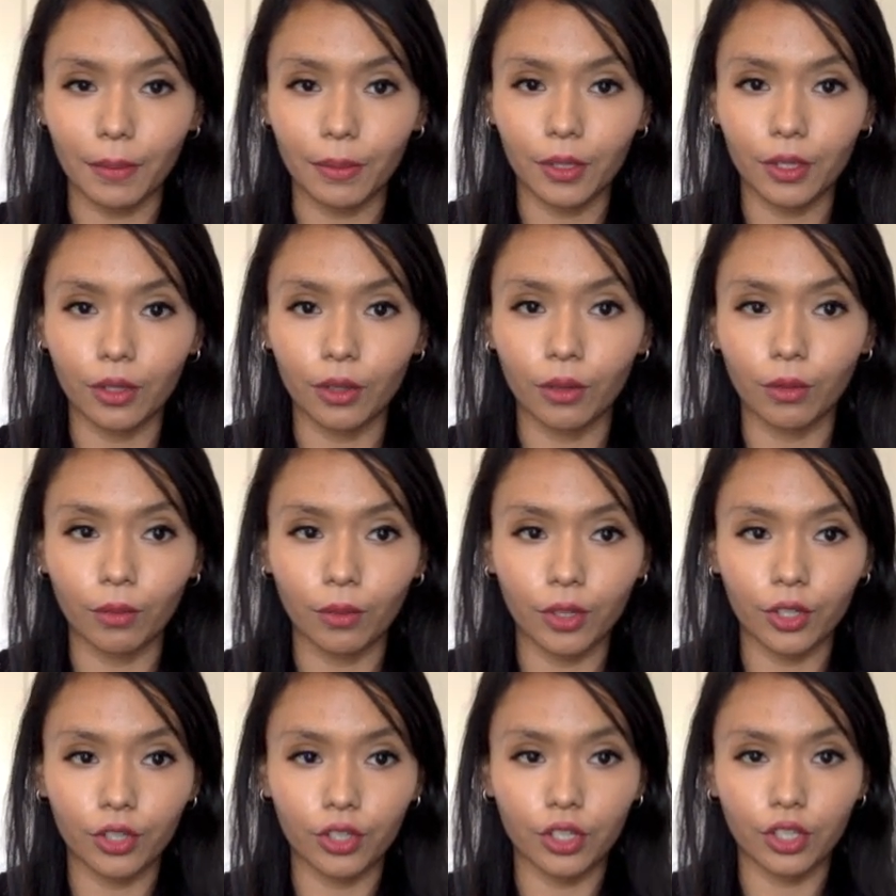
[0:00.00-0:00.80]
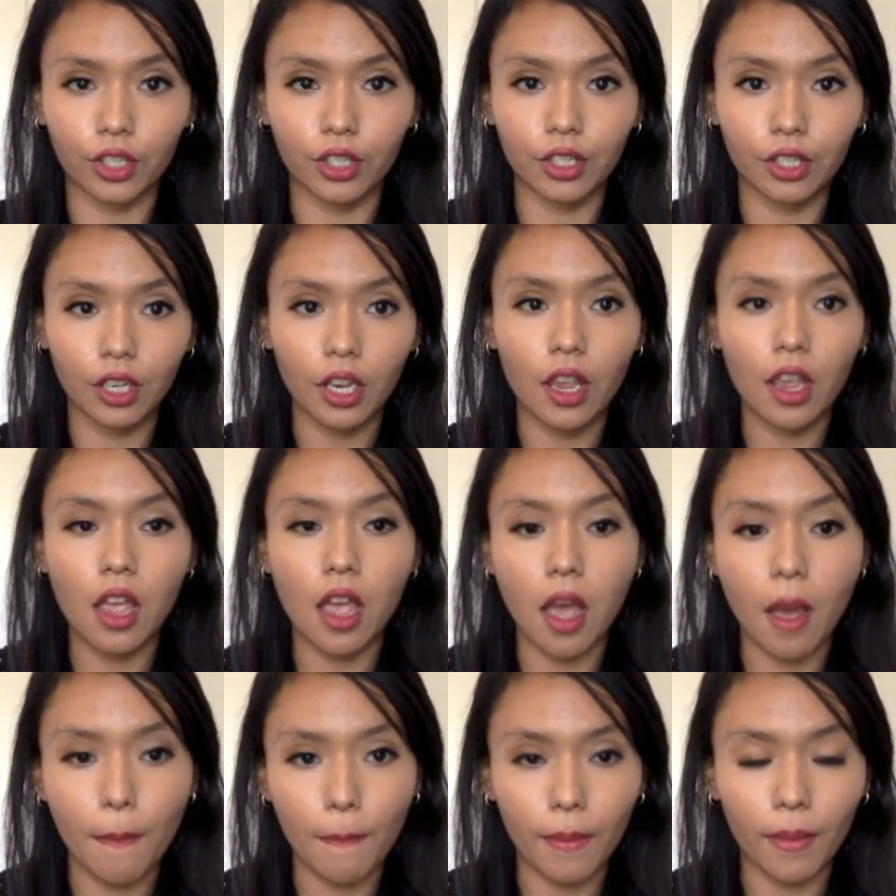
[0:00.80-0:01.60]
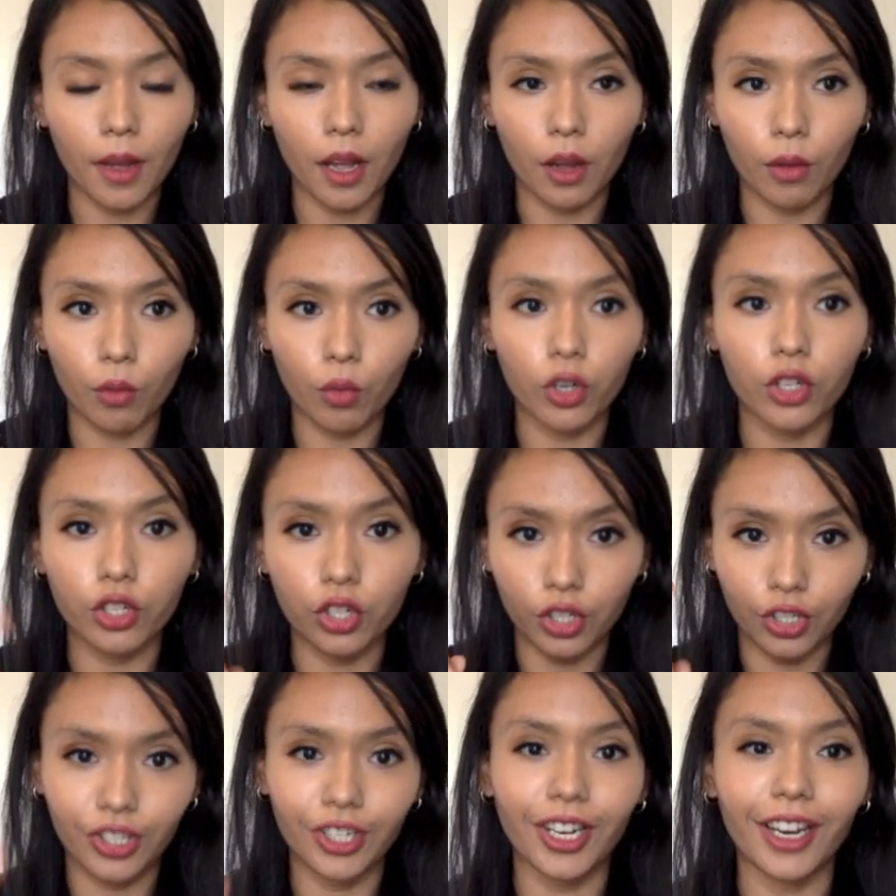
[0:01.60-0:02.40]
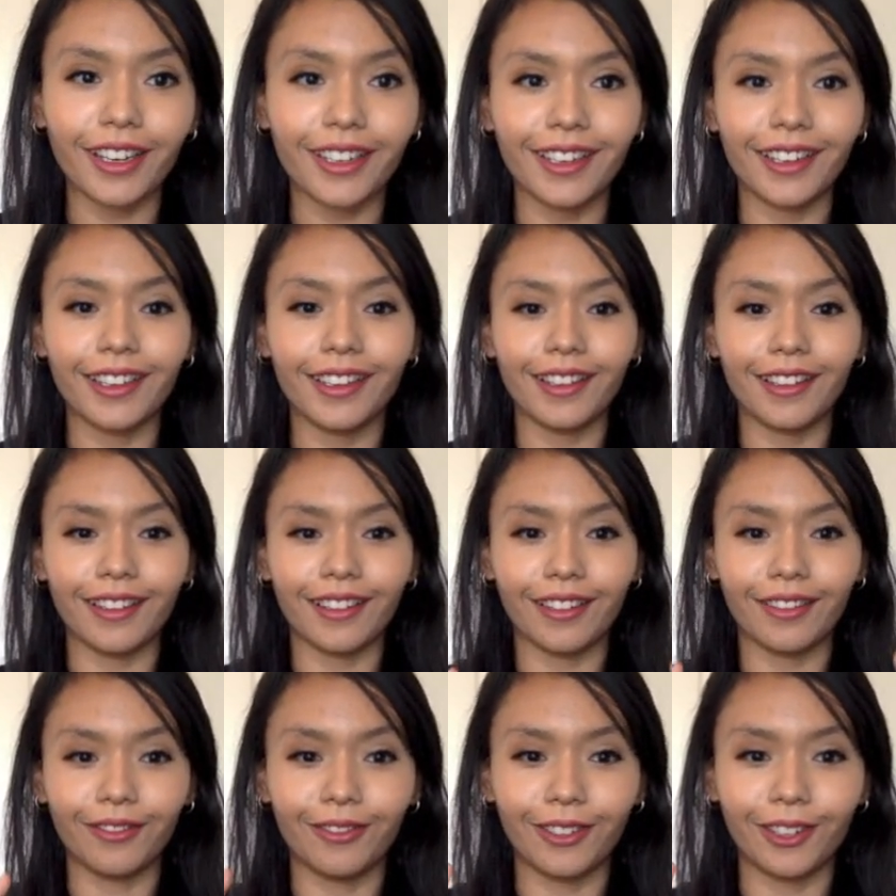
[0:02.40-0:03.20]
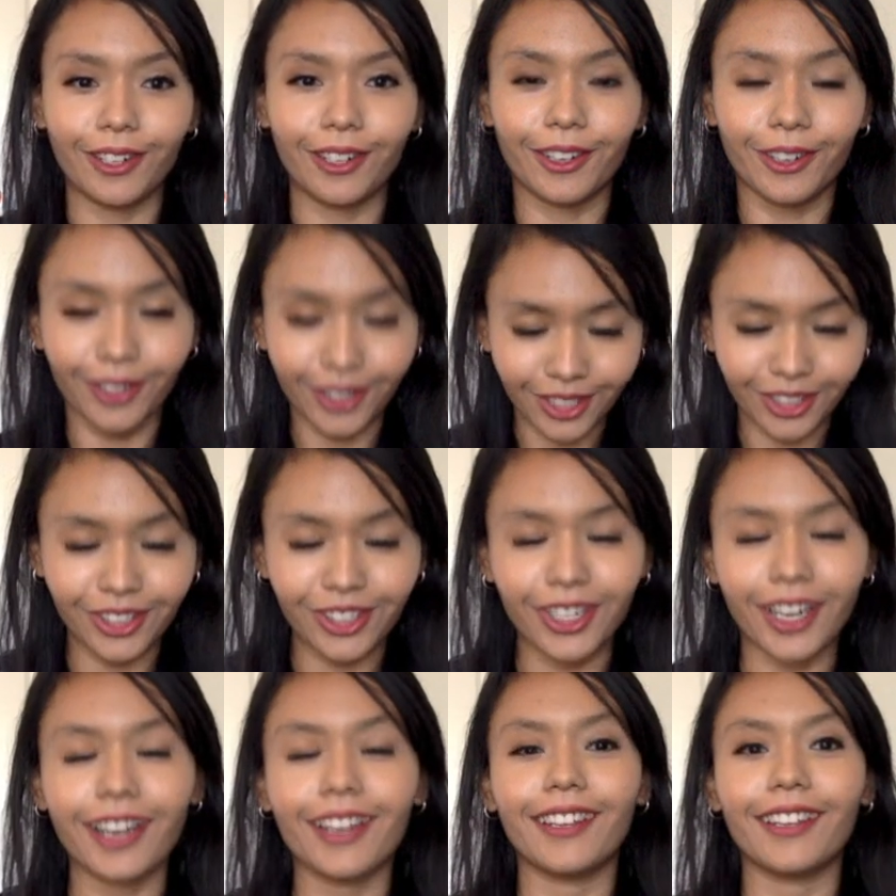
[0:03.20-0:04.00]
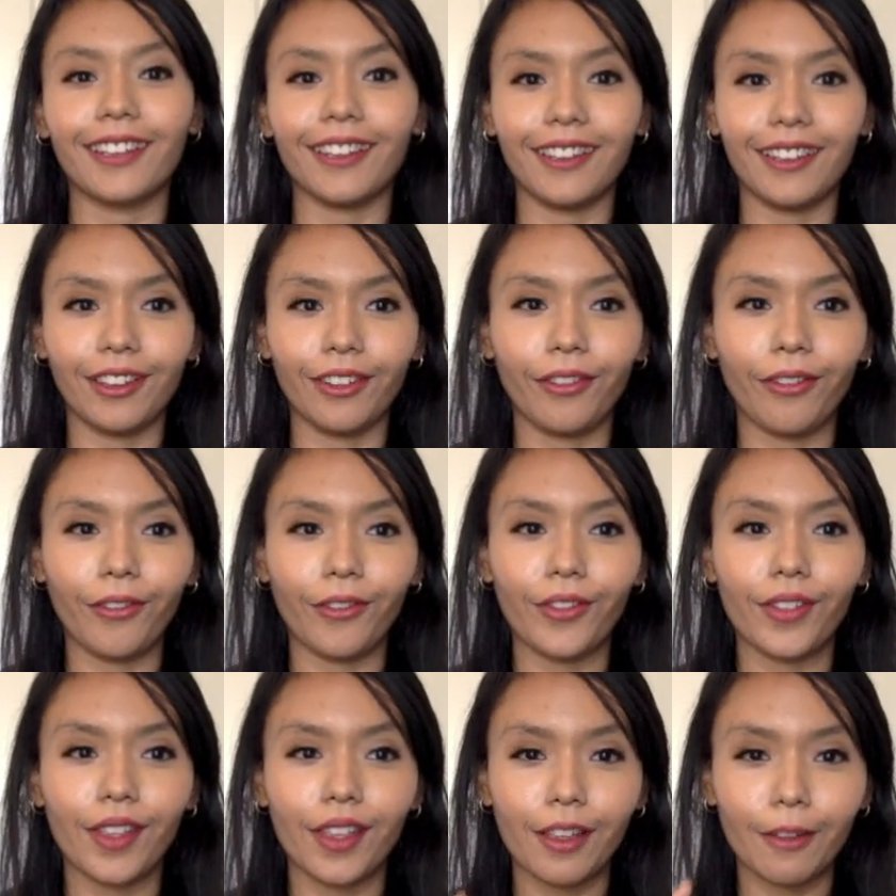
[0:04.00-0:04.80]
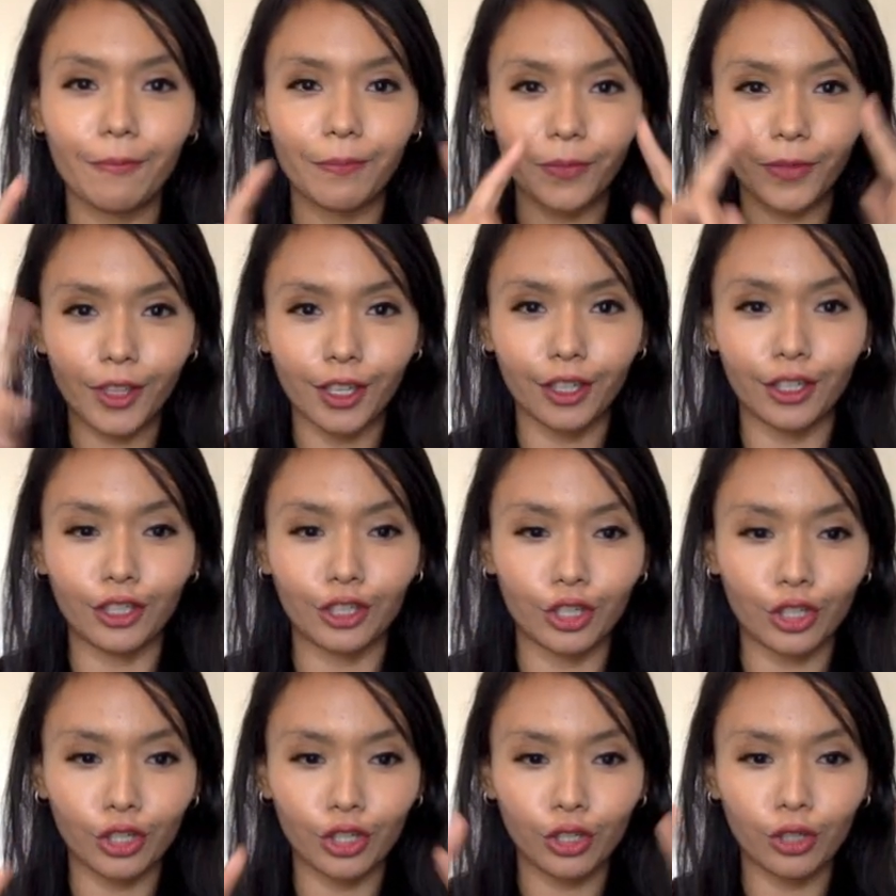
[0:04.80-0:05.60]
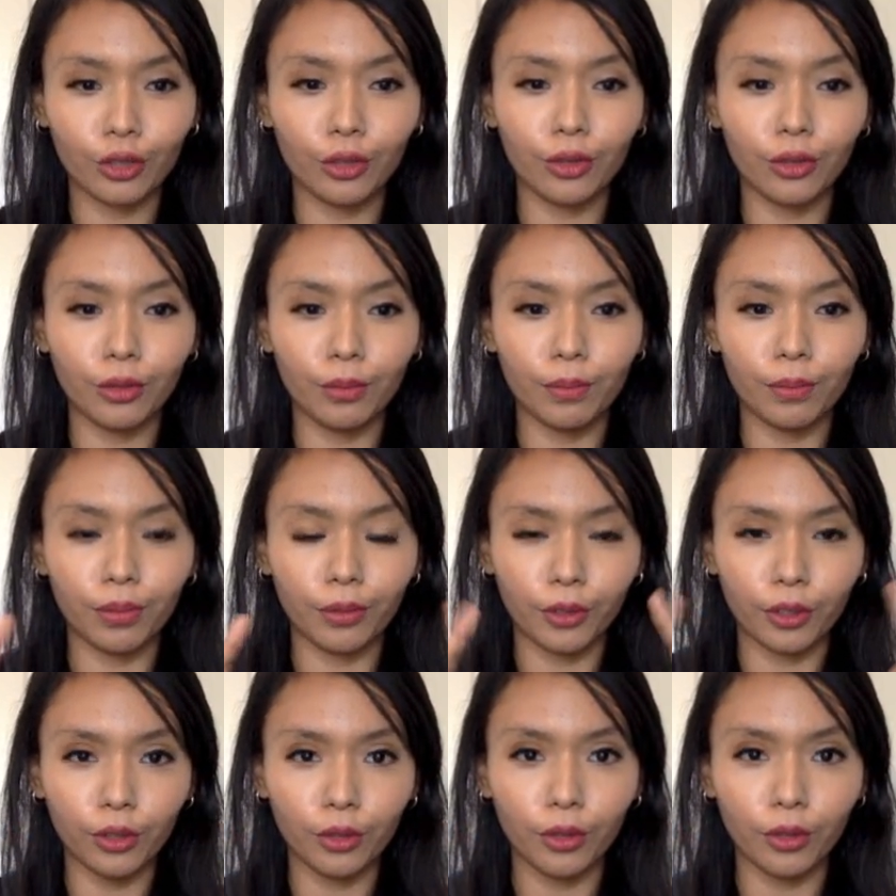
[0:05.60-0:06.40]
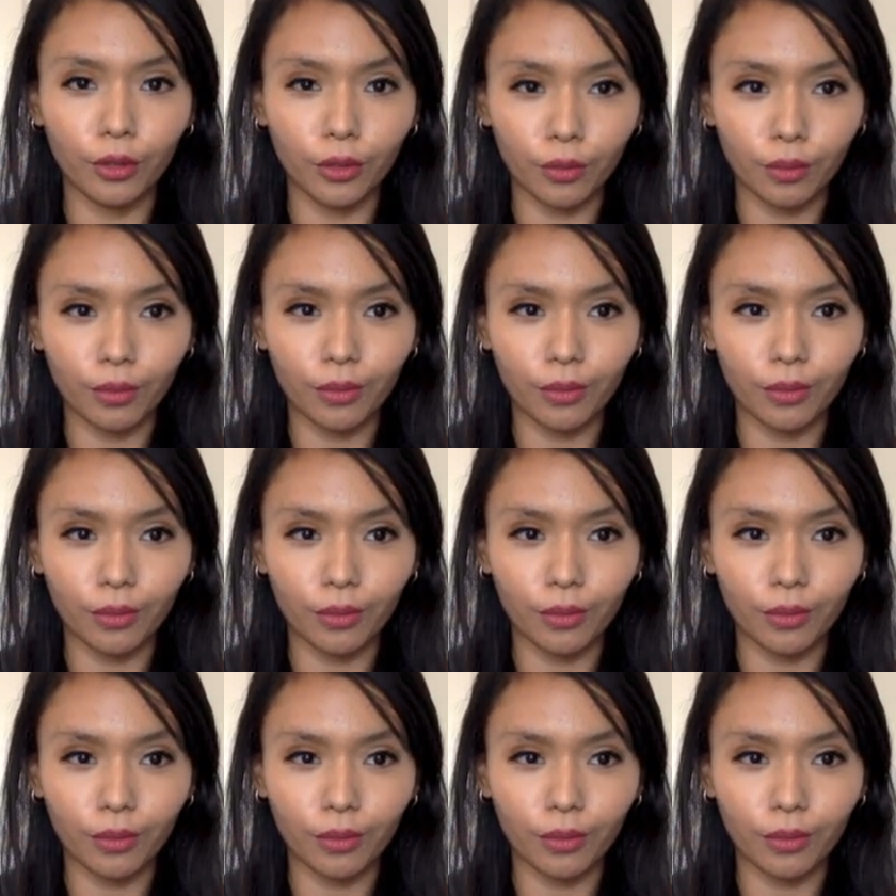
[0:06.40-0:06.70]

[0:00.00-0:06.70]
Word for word: So we're just we're just checking, we're going to check if the two blue